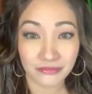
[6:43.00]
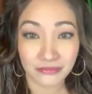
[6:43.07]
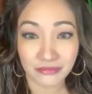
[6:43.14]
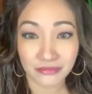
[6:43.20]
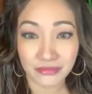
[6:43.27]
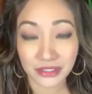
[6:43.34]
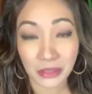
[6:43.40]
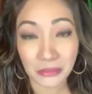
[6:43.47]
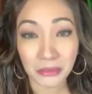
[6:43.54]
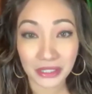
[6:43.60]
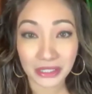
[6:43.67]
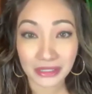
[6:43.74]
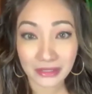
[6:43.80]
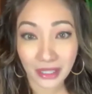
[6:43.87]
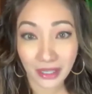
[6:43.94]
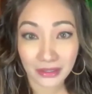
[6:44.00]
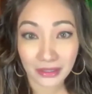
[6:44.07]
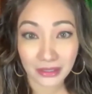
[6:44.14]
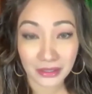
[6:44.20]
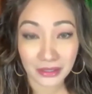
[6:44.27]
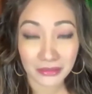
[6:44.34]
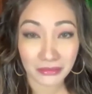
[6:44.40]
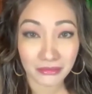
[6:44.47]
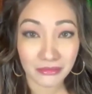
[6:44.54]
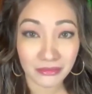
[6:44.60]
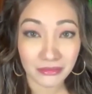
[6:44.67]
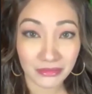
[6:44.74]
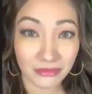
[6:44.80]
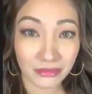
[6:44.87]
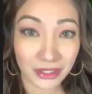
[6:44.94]
somebody telling them
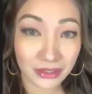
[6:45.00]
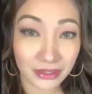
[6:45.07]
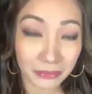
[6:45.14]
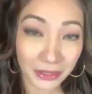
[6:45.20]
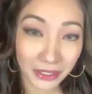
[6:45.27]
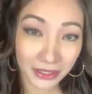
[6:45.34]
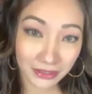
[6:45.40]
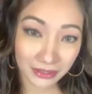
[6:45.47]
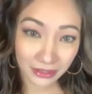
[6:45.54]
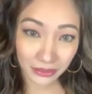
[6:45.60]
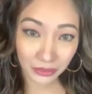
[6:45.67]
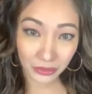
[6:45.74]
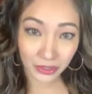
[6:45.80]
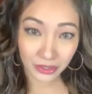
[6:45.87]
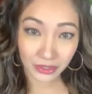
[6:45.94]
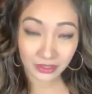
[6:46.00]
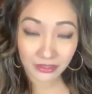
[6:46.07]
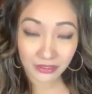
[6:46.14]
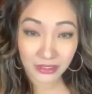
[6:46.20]
these places or